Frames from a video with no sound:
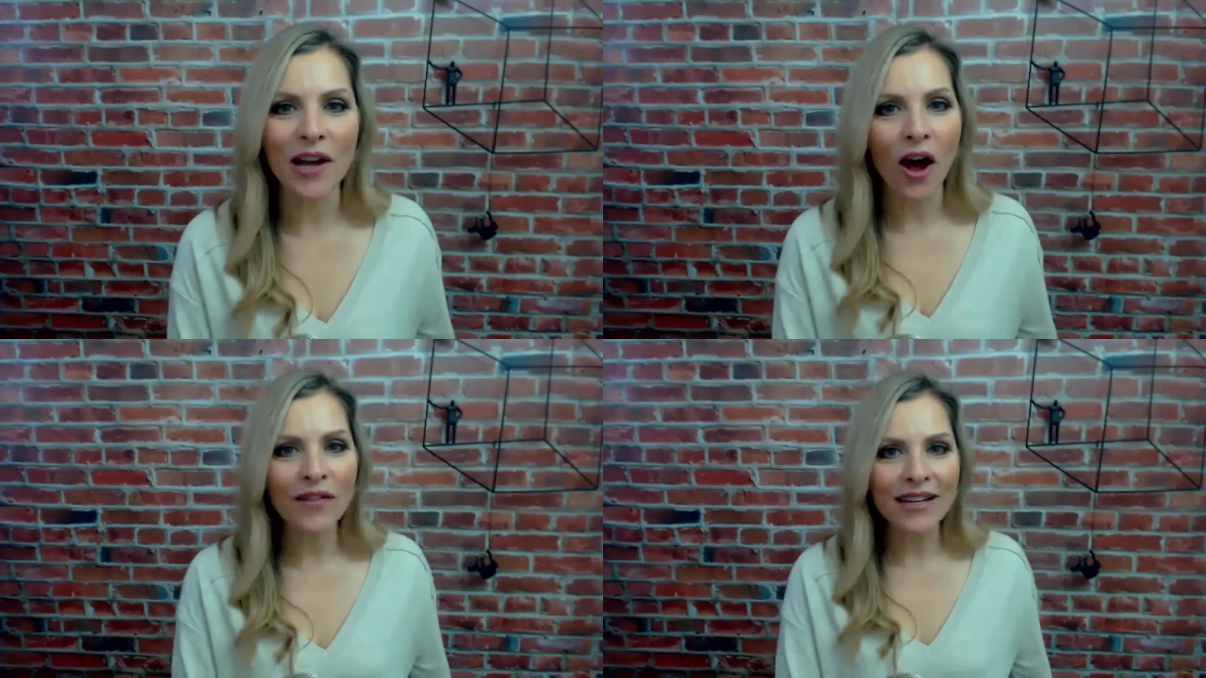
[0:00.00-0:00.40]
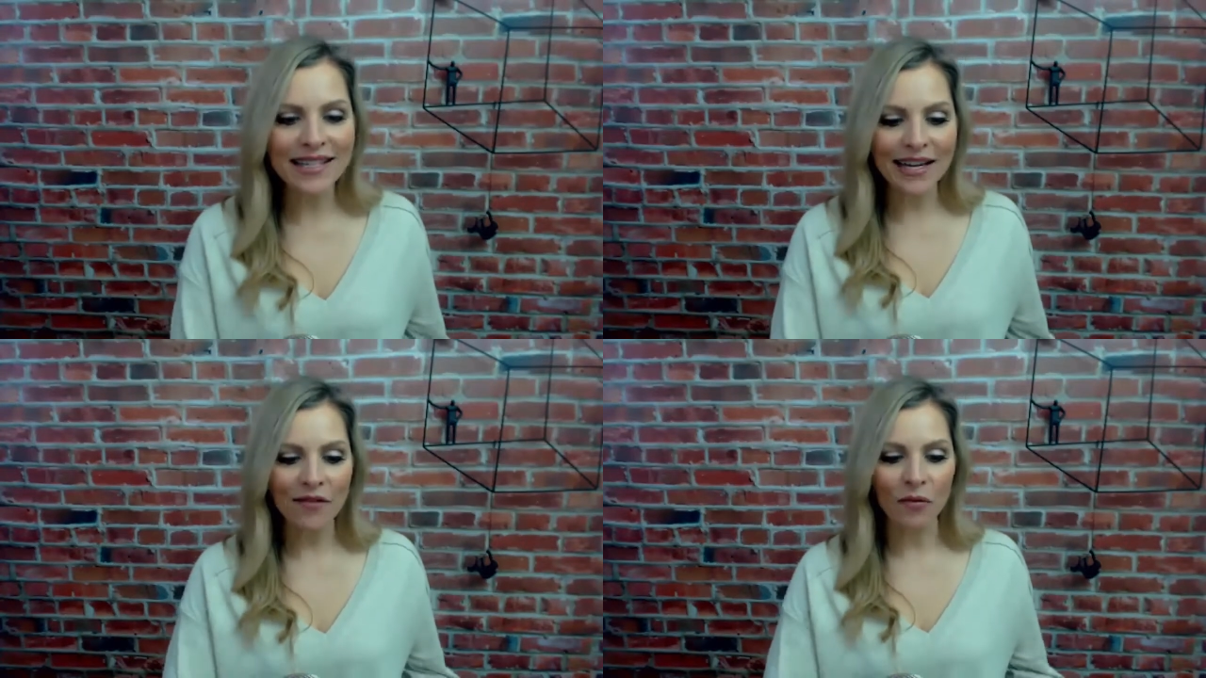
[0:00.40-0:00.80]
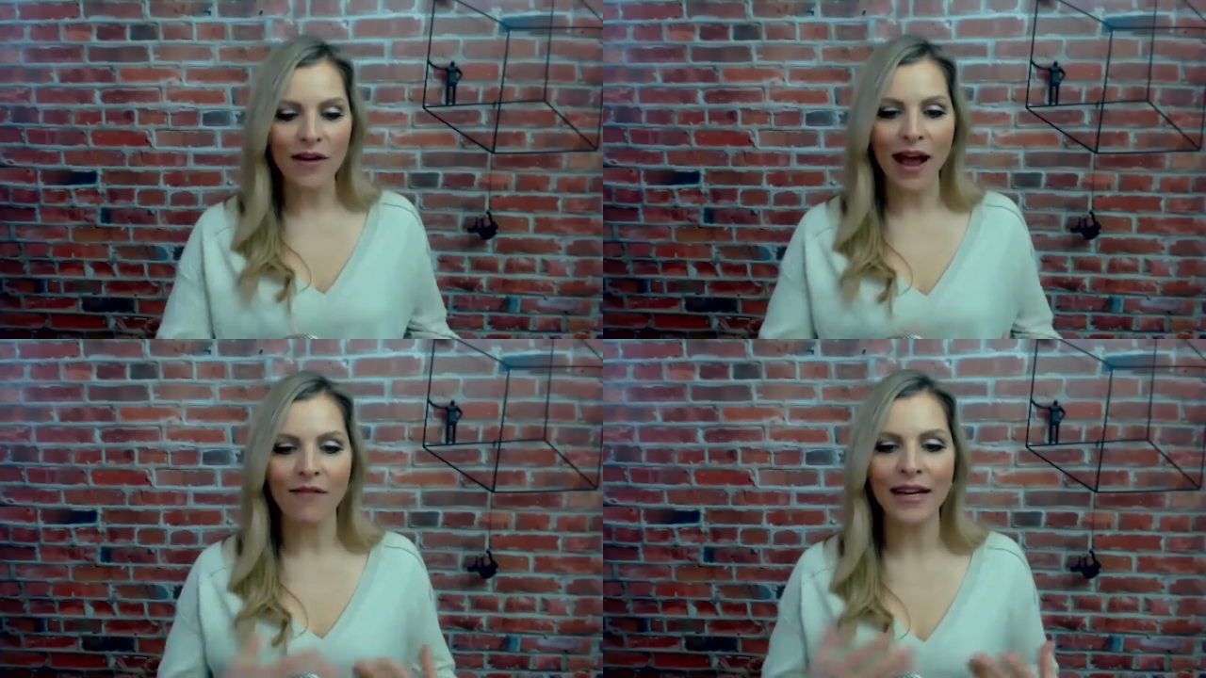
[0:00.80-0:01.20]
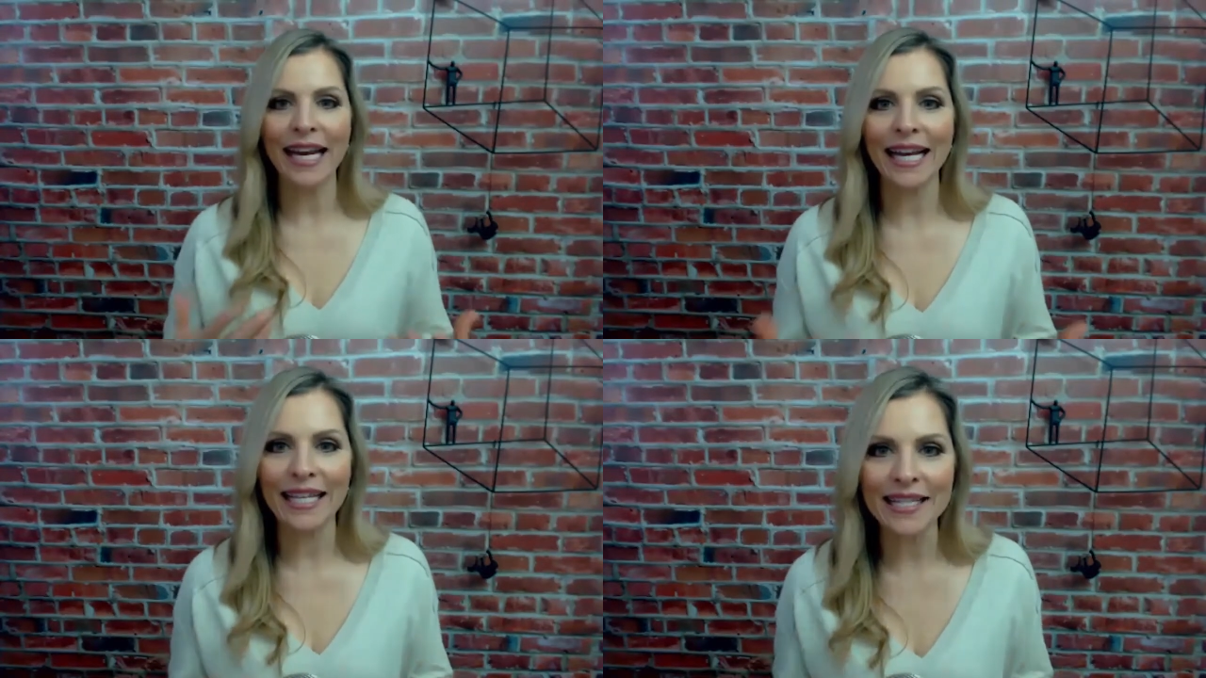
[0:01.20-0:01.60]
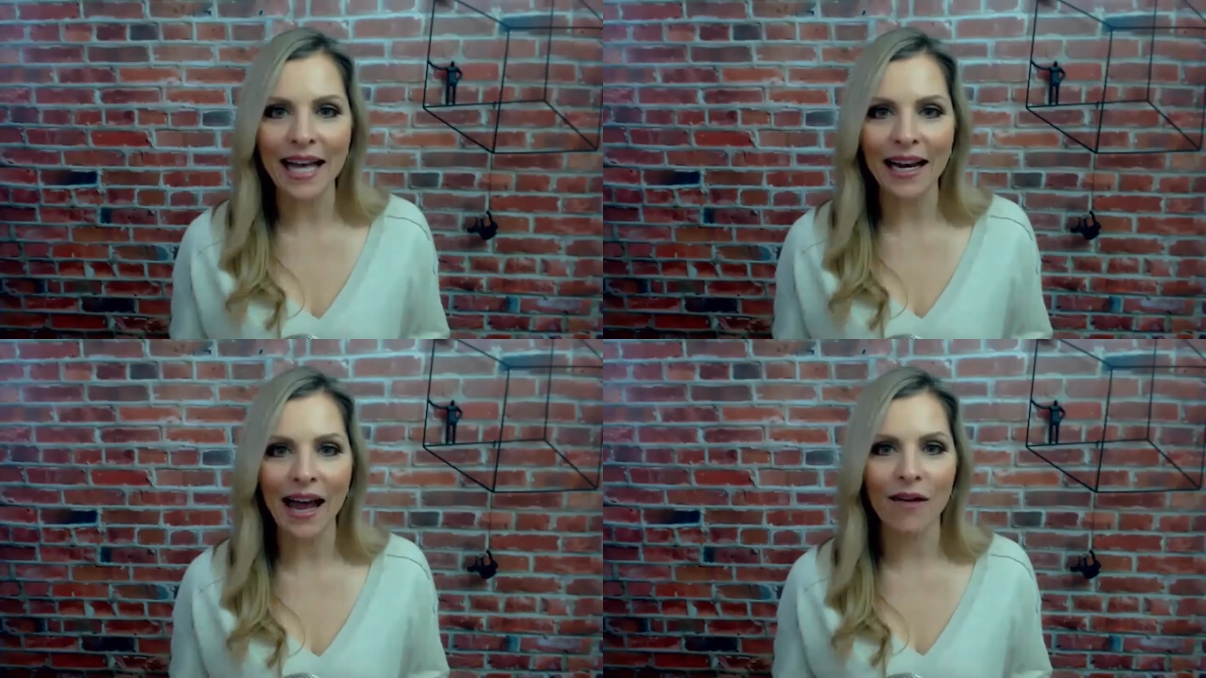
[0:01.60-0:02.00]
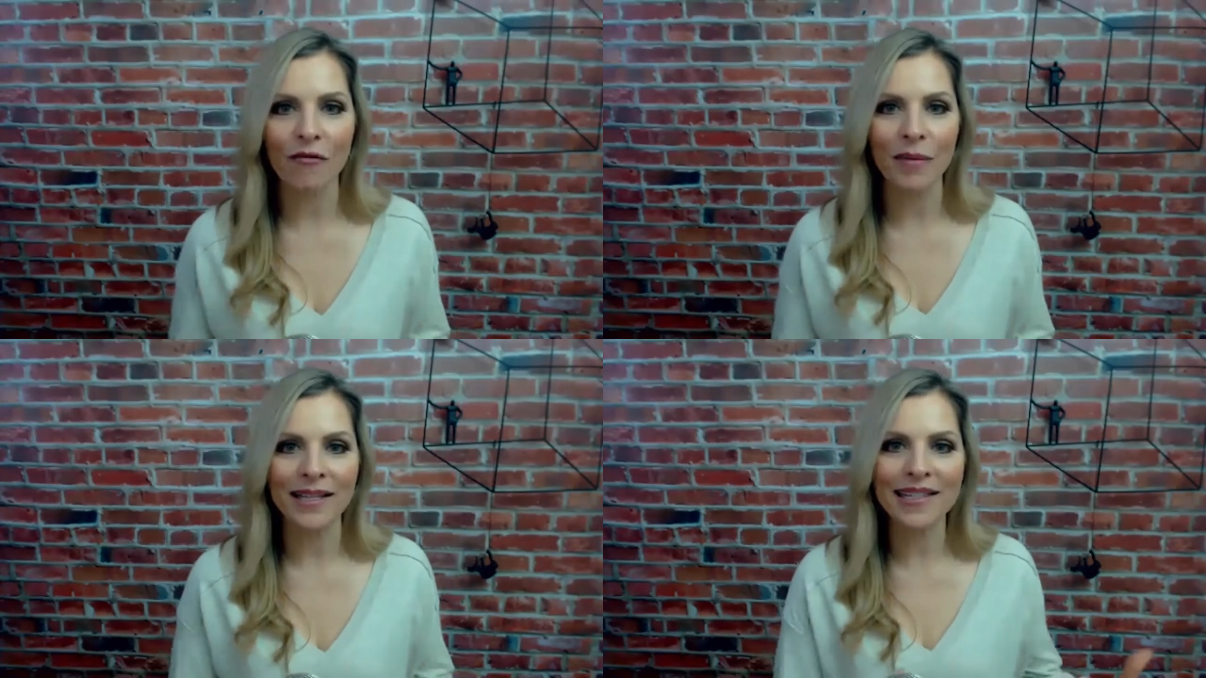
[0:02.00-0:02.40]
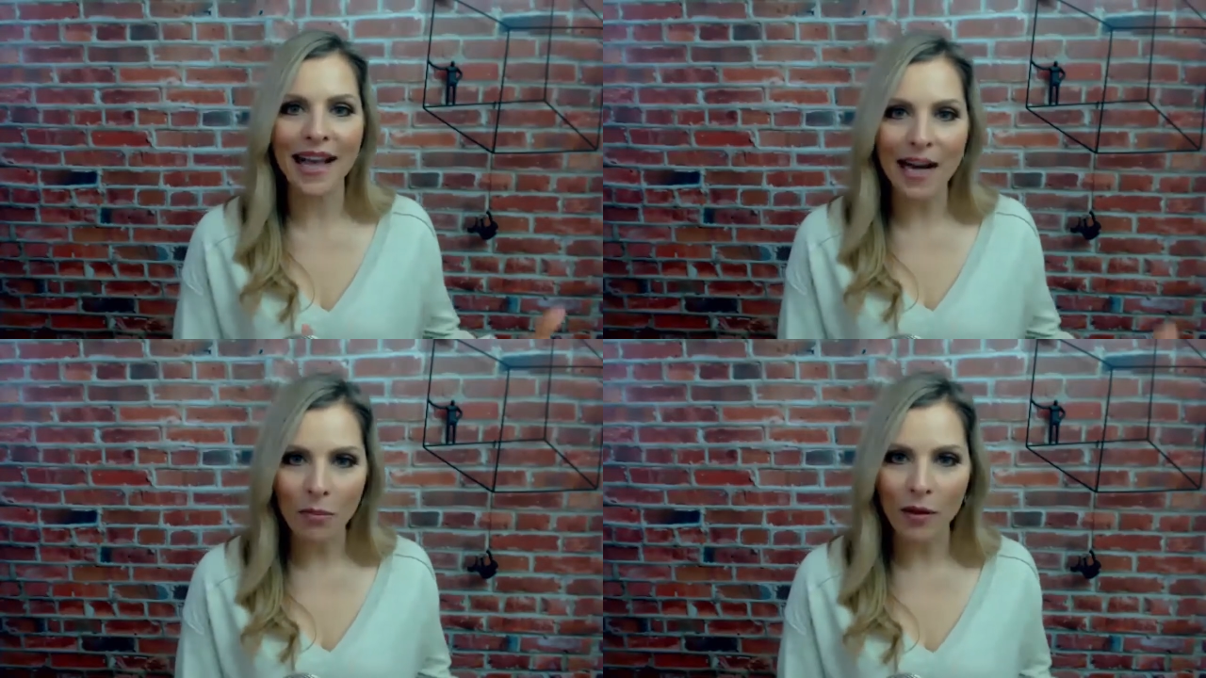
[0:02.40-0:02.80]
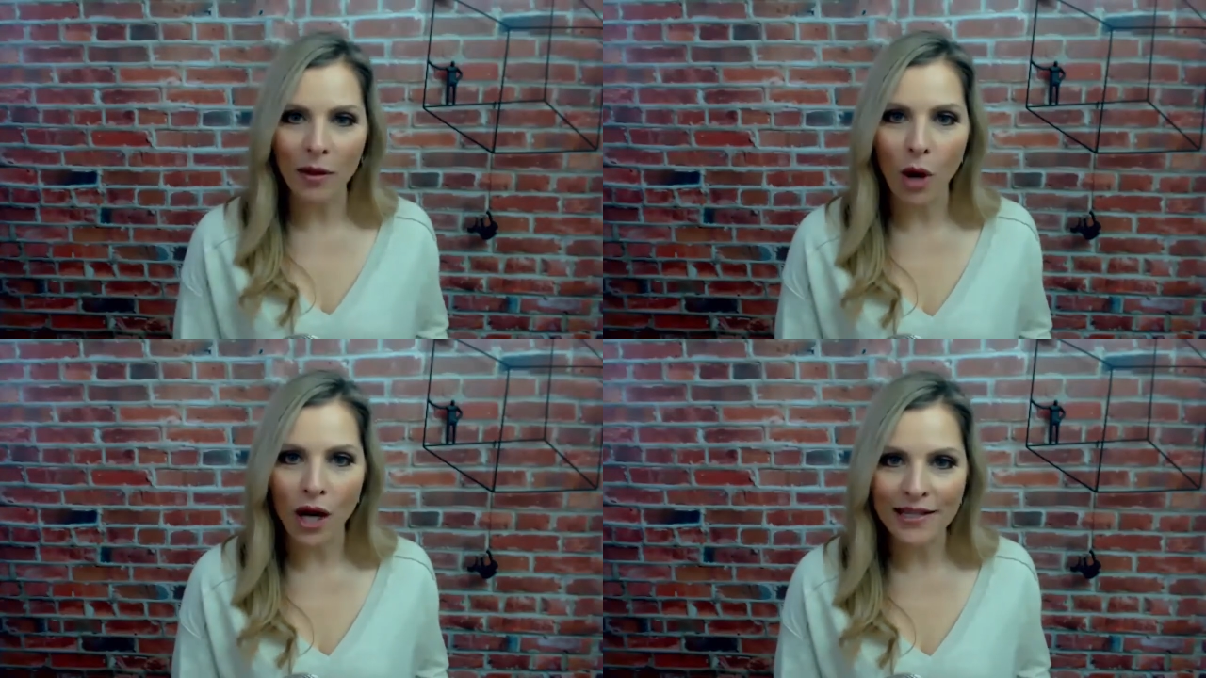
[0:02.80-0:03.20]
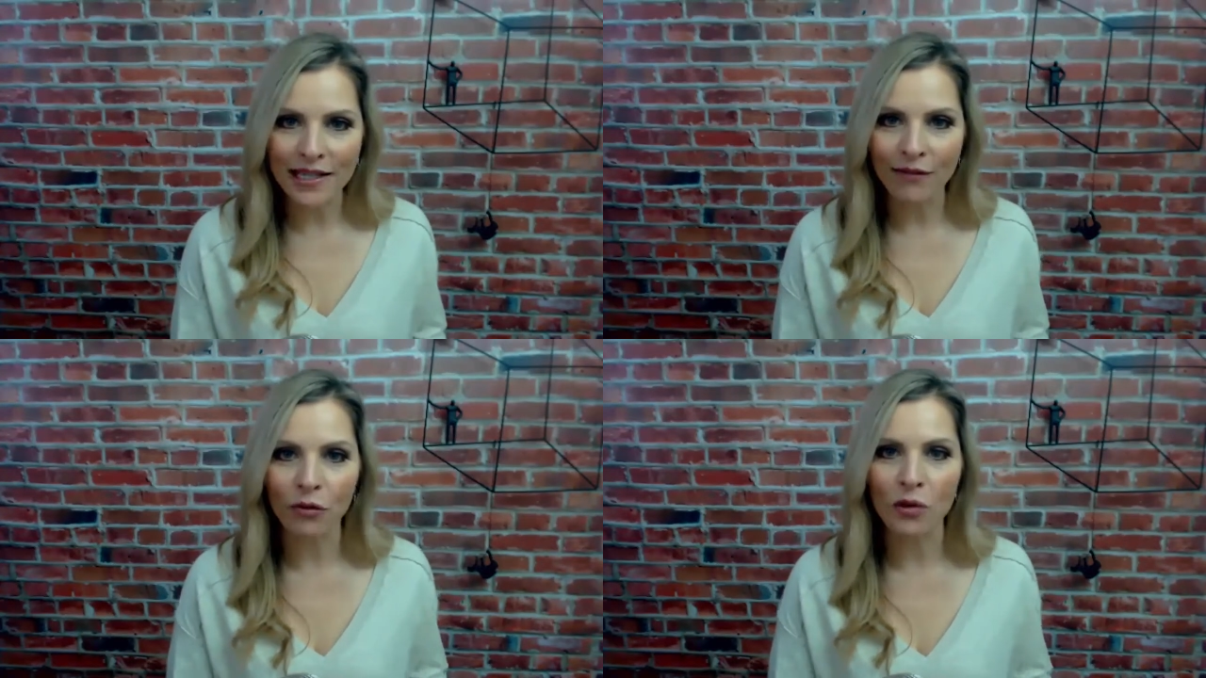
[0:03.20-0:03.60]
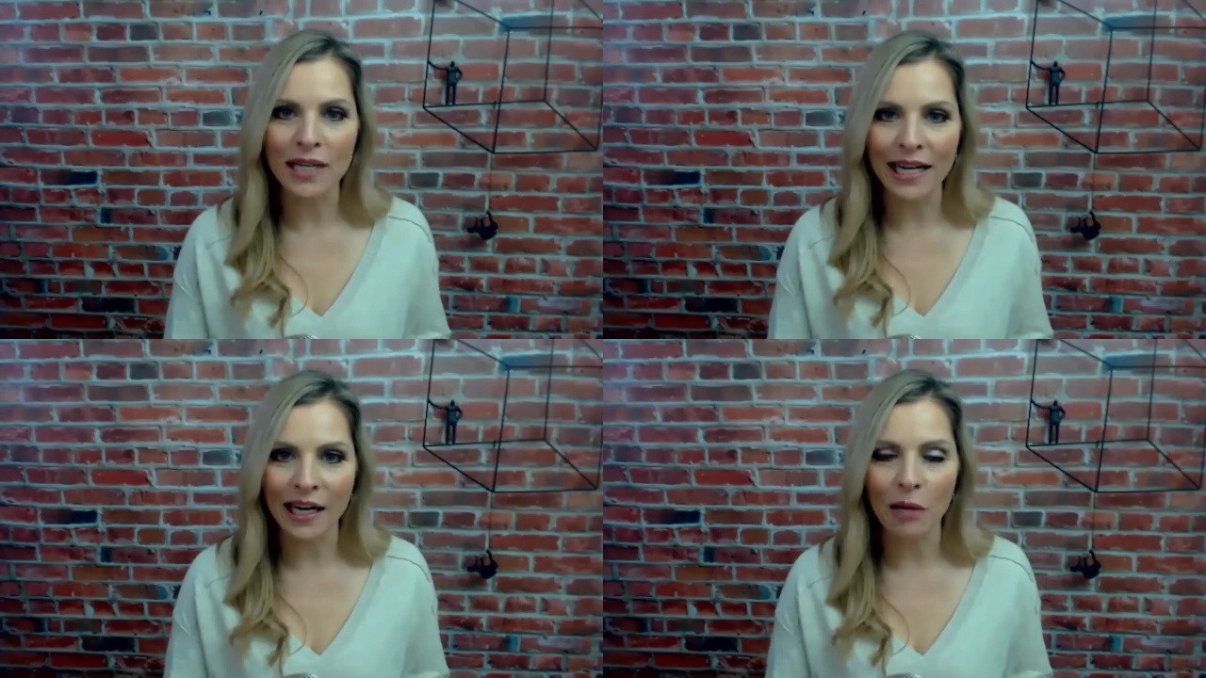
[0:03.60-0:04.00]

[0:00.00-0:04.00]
Obviously, if we have kids that have been set up with a positive routine,